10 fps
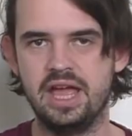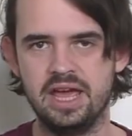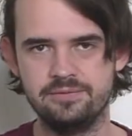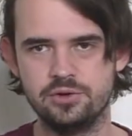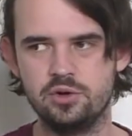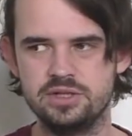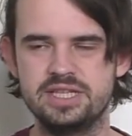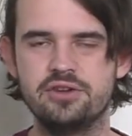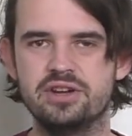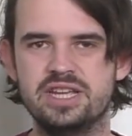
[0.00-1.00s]
And of course,
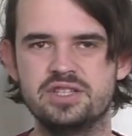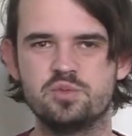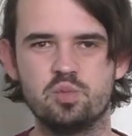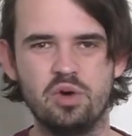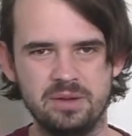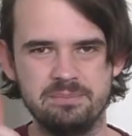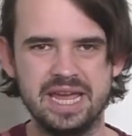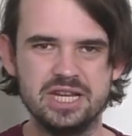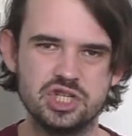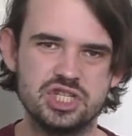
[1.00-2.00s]
there is one
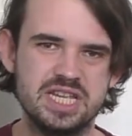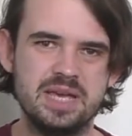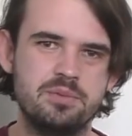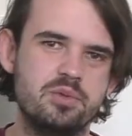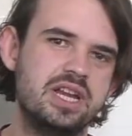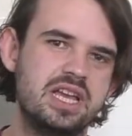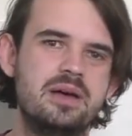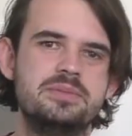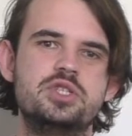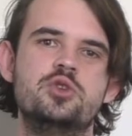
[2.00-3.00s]
major tip when it
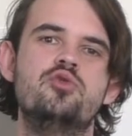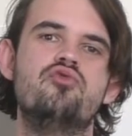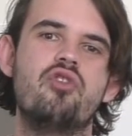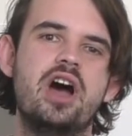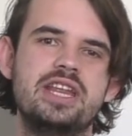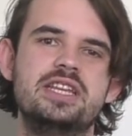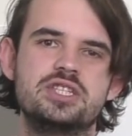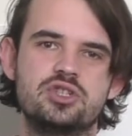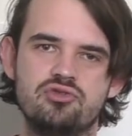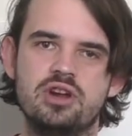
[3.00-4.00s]
comes to writing a
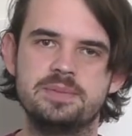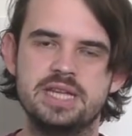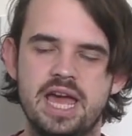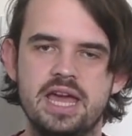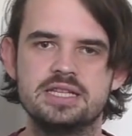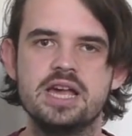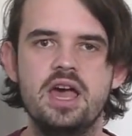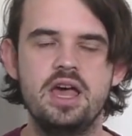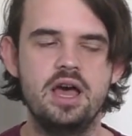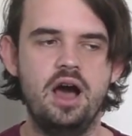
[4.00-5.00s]
script, and
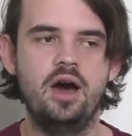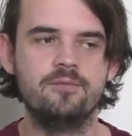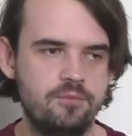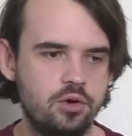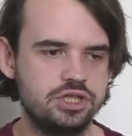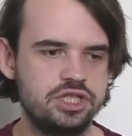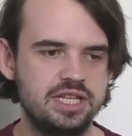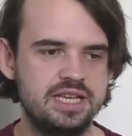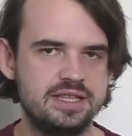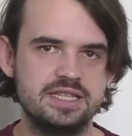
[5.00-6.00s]

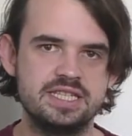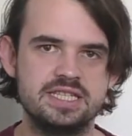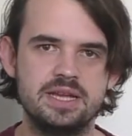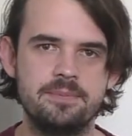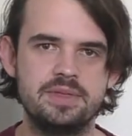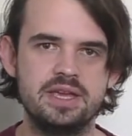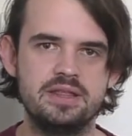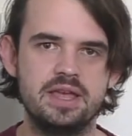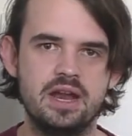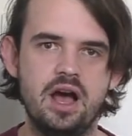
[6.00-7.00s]
unfortunately, this is
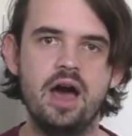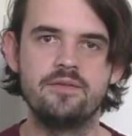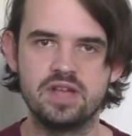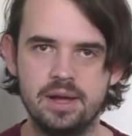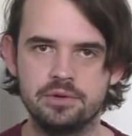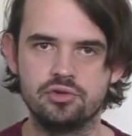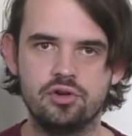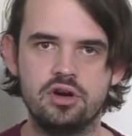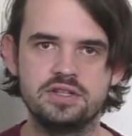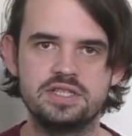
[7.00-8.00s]
something that I've come
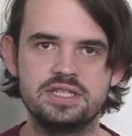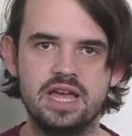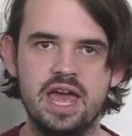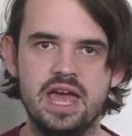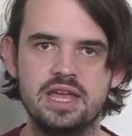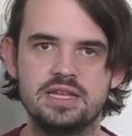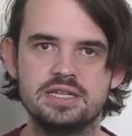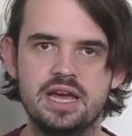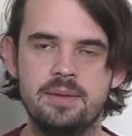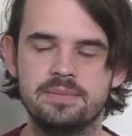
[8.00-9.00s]
across,
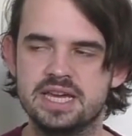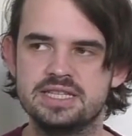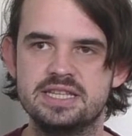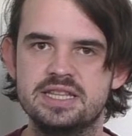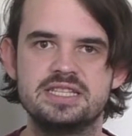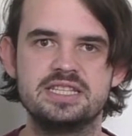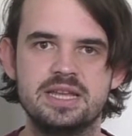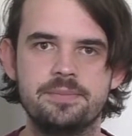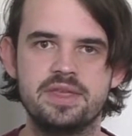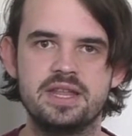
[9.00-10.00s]
and I'm guessing this is
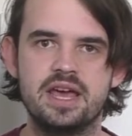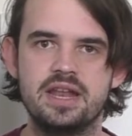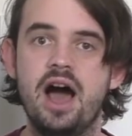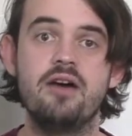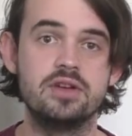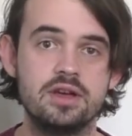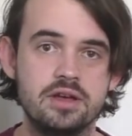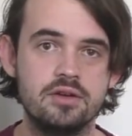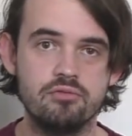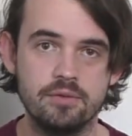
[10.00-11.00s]
something that other
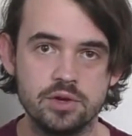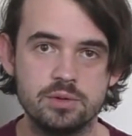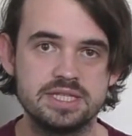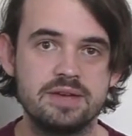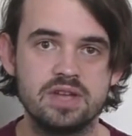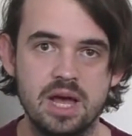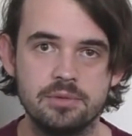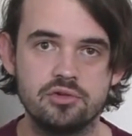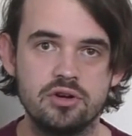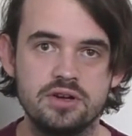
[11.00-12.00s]
reviewers have come
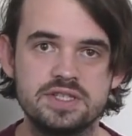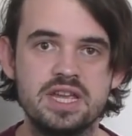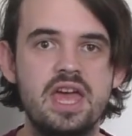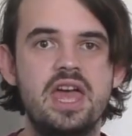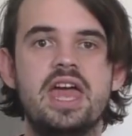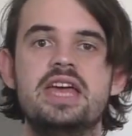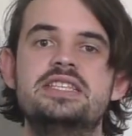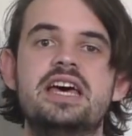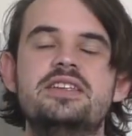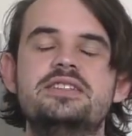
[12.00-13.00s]
across, is
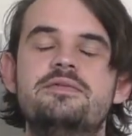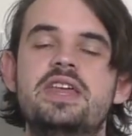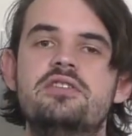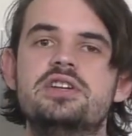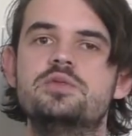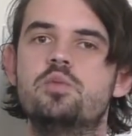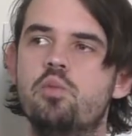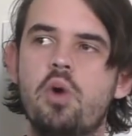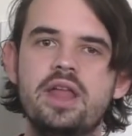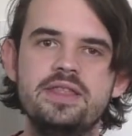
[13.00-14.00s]
that there is
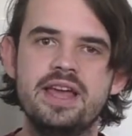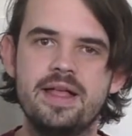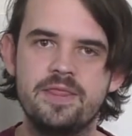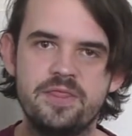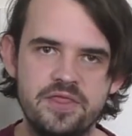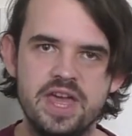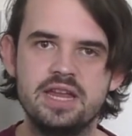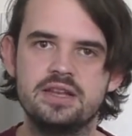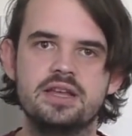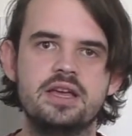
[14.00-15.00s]
one
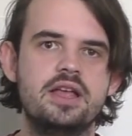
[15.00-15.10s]
thing